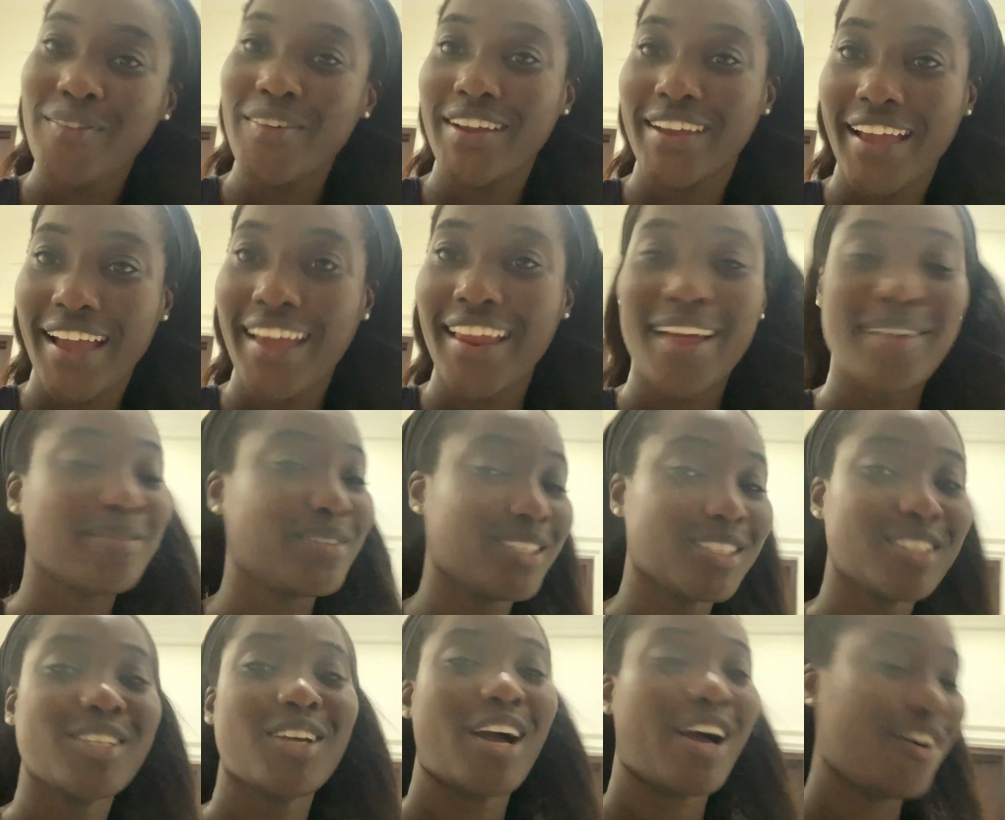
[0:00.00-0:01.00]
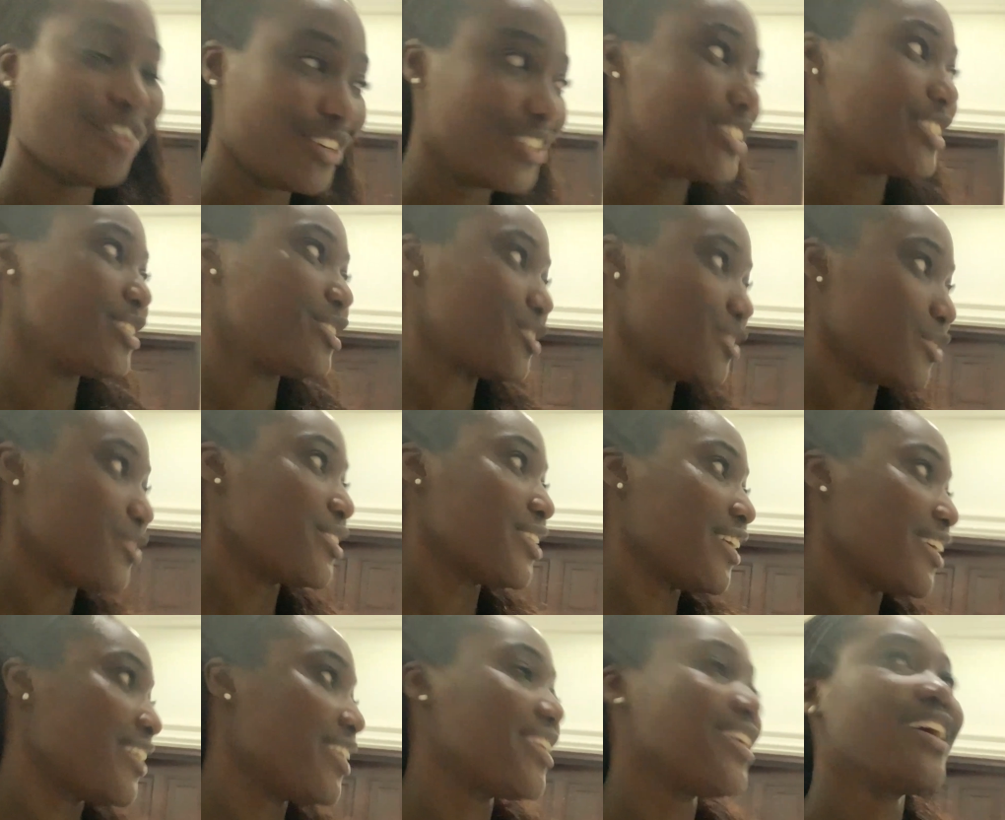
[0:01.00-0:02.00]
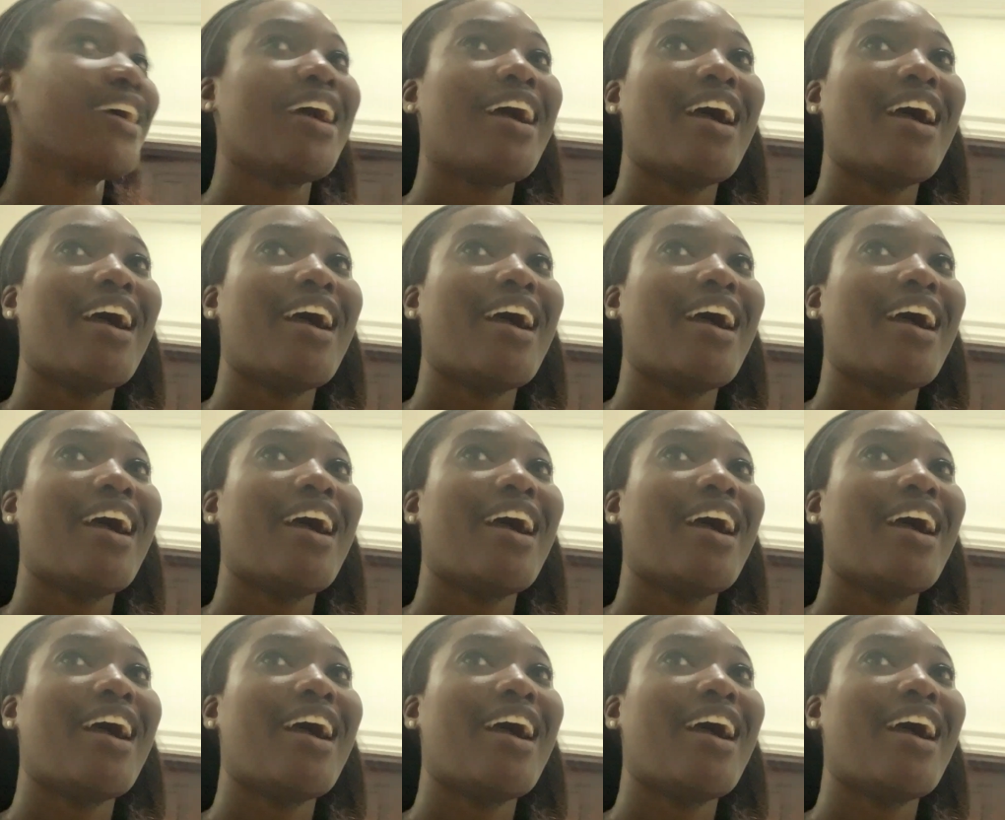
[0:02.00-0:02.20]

forget. I'm just honestly so tired.